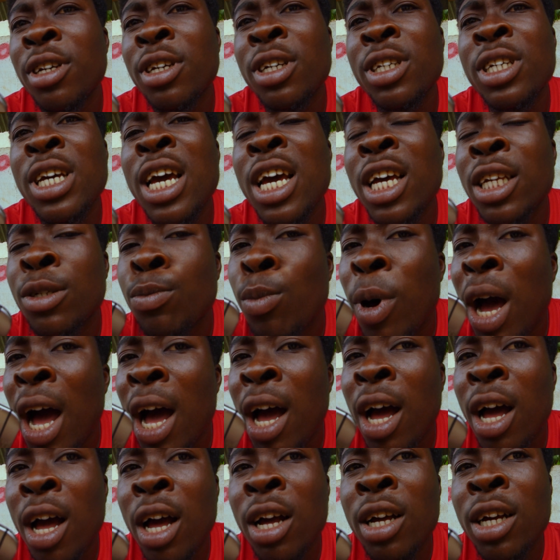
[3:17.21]
Yes,
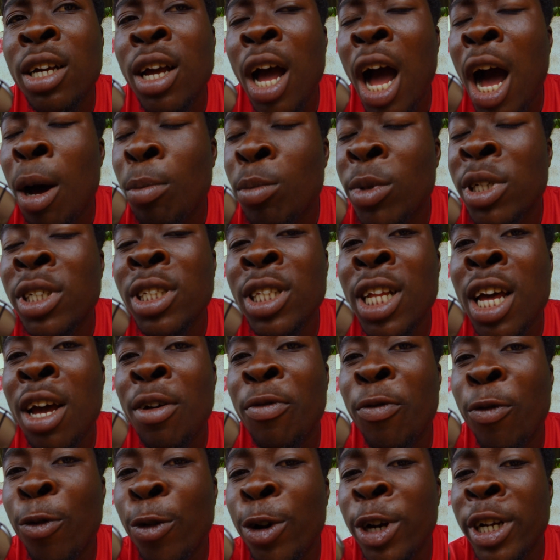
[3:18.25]
but I'm in the
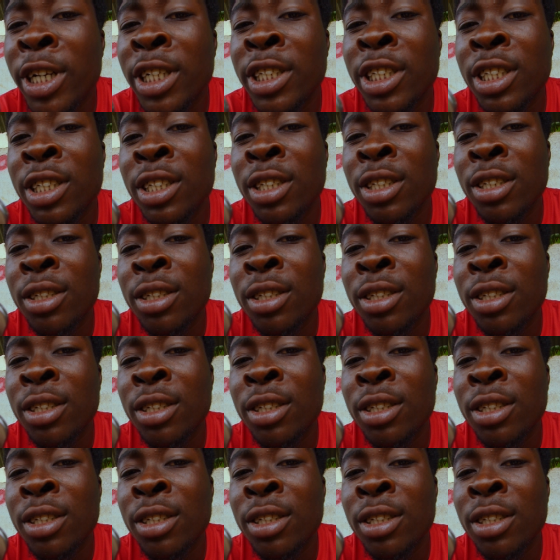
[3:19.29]
fridge.